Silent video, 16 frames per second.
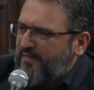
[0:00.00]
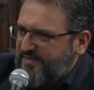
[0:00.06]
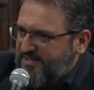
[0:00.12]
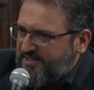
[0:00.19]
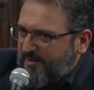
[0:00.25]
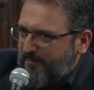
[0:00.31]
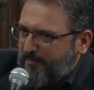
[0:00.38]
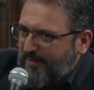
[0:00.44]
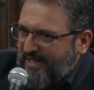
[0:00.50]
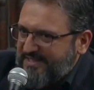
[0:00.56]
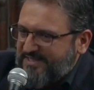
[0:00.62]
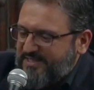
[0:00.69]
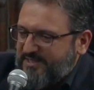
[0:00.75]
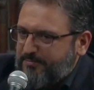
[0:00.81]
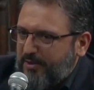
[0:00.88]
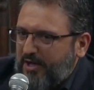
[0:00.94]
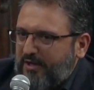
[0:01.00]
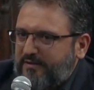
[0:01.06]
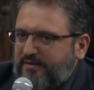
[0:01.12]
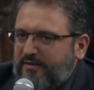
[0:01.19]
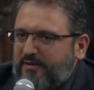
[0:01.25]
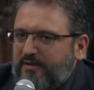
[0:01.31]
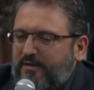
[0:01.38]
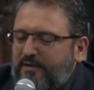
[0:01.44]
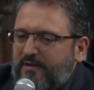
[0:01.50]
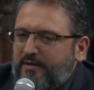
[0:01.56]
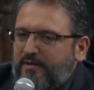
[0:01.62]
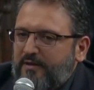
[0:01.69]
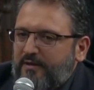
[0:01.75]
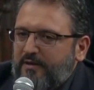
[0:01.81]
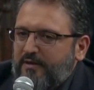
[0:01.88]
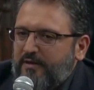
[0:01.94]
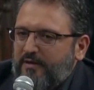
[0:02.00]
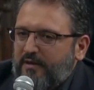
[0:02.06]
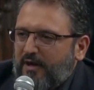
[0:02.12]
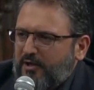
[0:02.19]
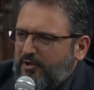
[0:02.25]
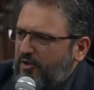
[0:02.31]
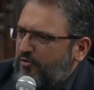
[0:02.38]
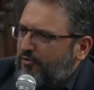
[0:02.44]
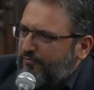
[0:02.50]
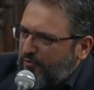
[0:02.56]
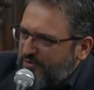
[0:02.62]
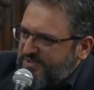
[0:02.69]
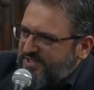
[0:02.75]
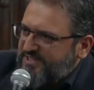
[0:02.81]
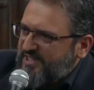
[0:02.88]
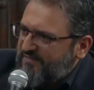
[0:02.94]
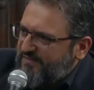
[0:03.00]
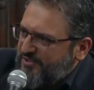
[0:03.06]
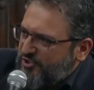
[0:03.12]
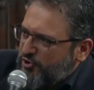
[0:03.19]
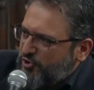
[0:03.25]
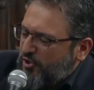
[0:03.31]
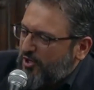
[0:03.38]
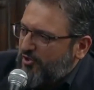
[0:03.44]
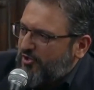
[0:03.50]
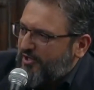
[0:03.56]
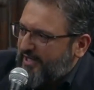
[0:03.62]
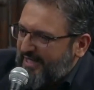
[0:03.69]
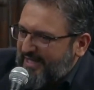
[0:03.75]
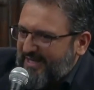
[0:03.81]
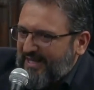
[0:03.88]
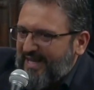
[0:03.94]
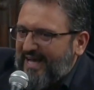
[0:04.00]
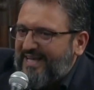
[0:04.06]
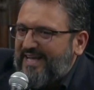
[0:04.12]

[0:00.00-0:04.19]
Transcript: is a blessed spot. Another verse is even stronger. Remove